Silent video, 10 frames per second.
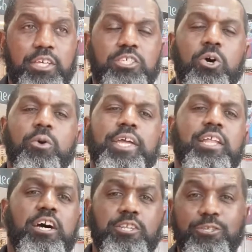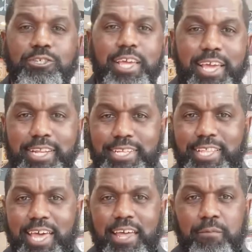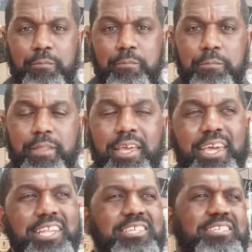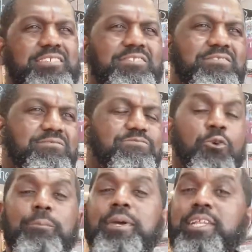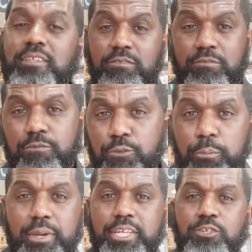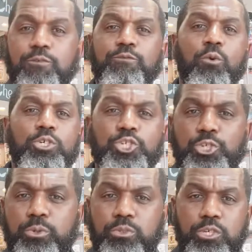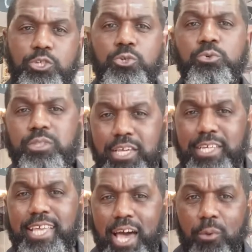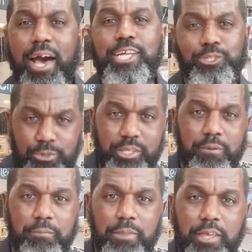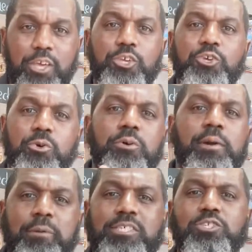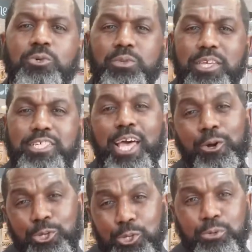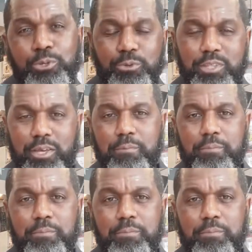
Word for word: So in understanding that, it is forbidden for me to force you to do things how I do them. You must do things how you do them.